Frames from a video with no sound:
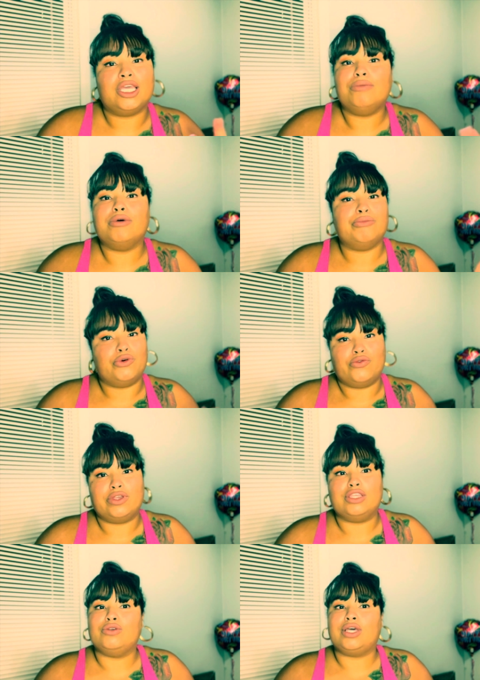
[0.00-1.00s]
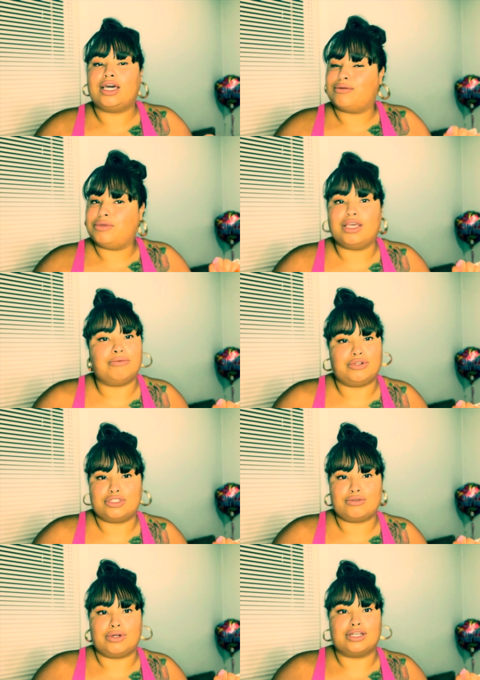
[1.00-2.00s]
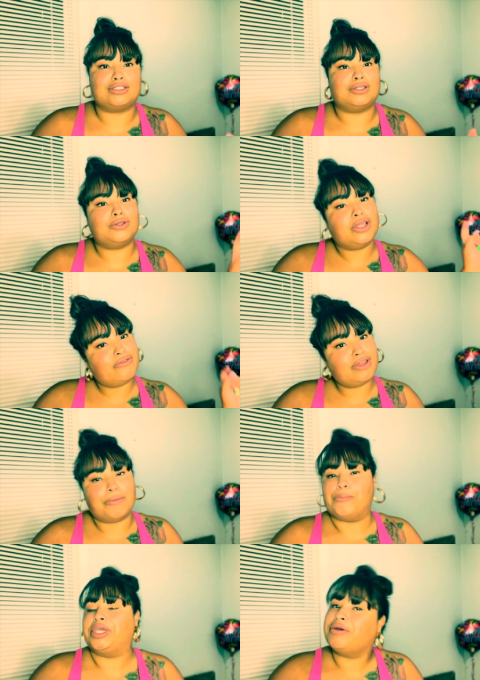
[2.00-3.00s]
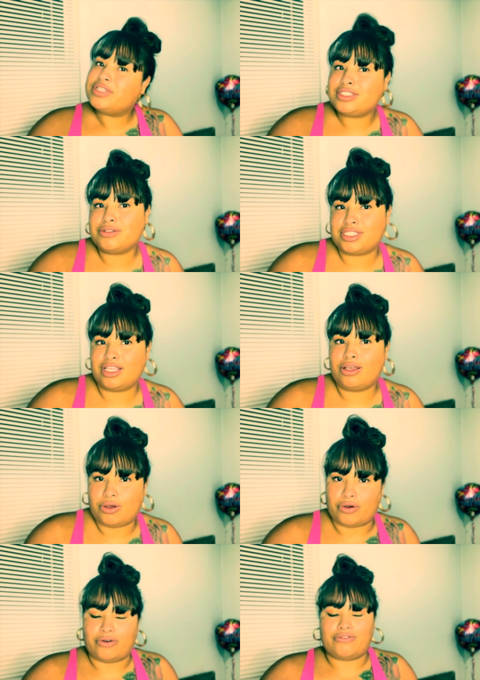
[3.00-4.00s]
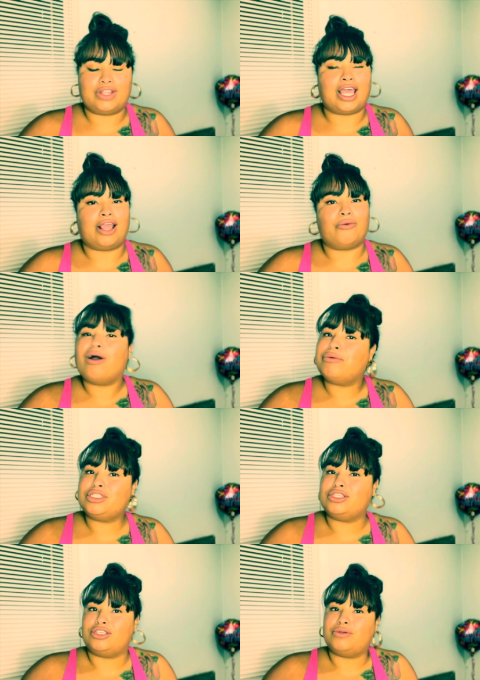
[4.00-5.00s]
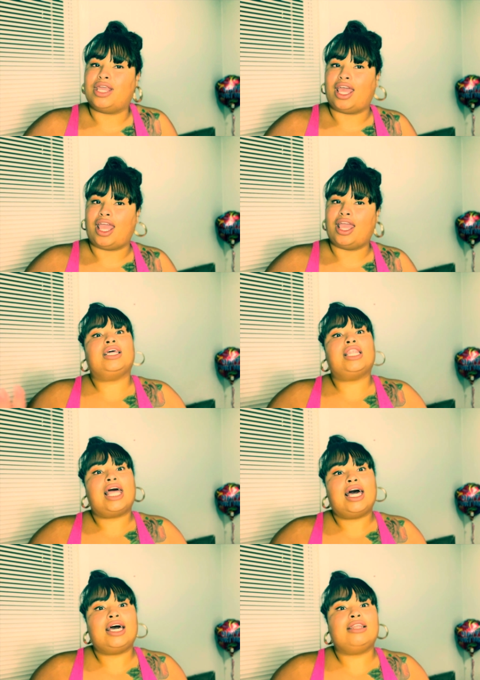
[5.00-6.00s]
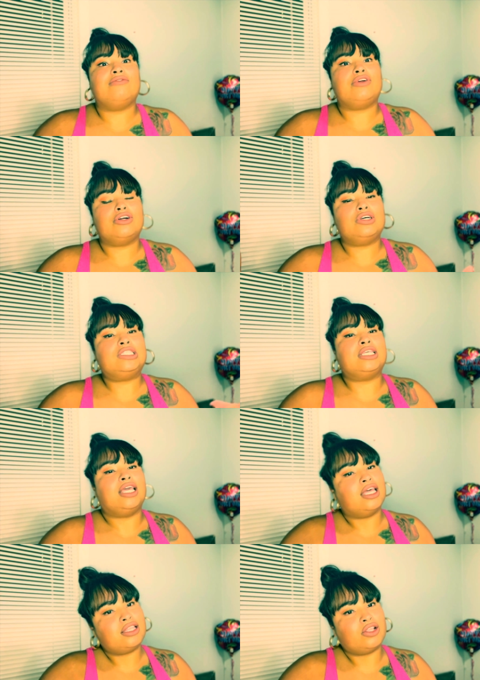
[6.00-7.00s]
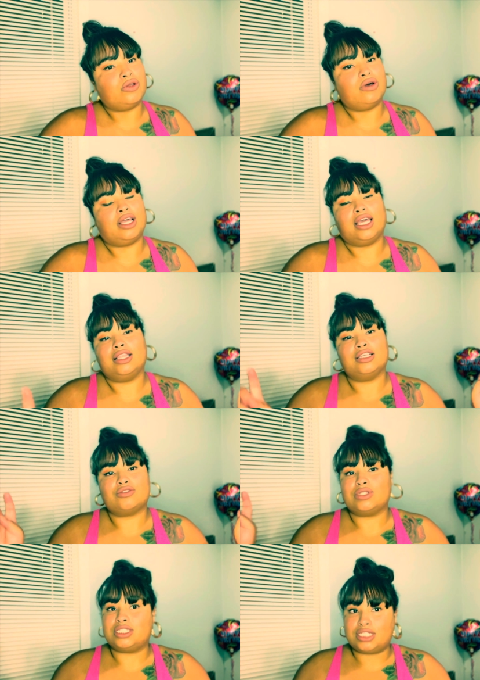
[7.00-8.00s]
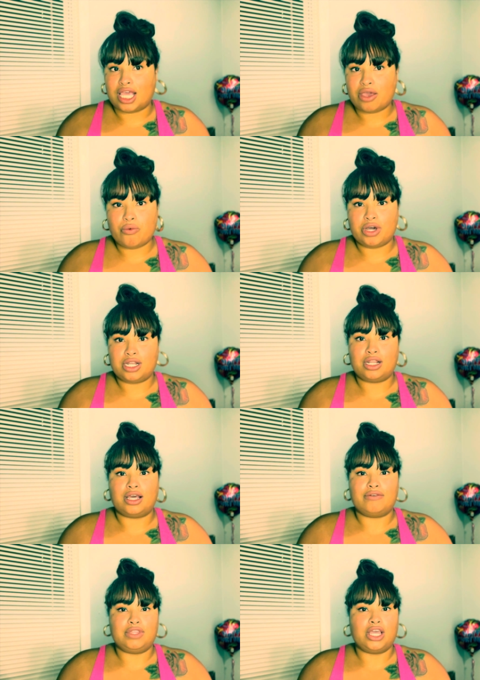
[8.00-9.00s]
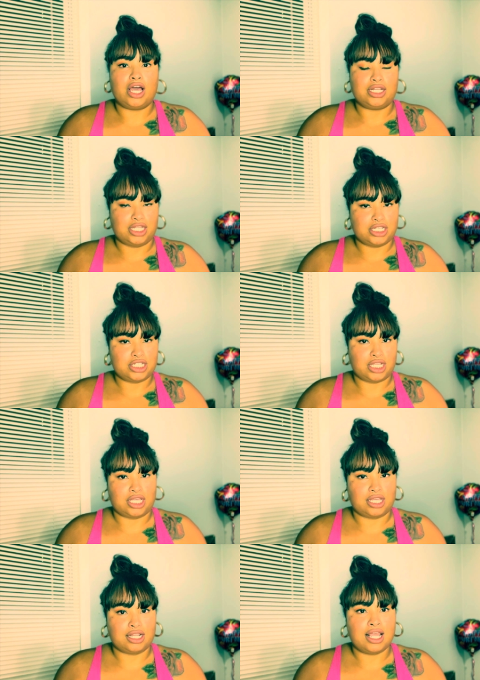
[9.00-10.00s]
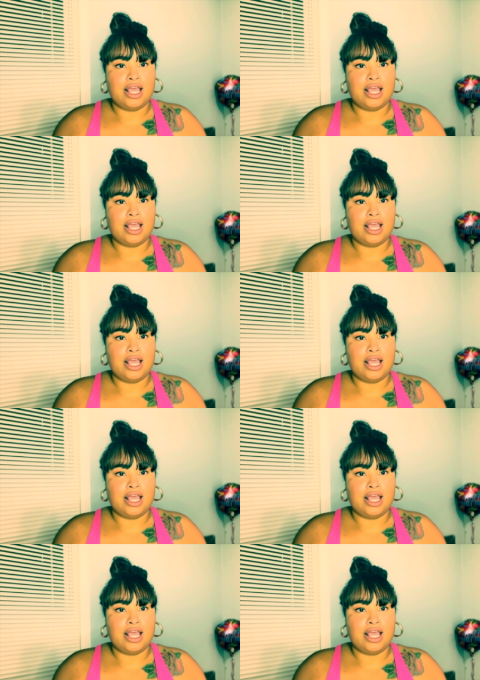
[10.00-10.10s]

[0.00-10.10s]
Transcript: keep it moving. You gotta be able to twerk. So don't even embarrass yourself. Like, why would you do that? A lot of girls get through. Again, this was day one of the audition.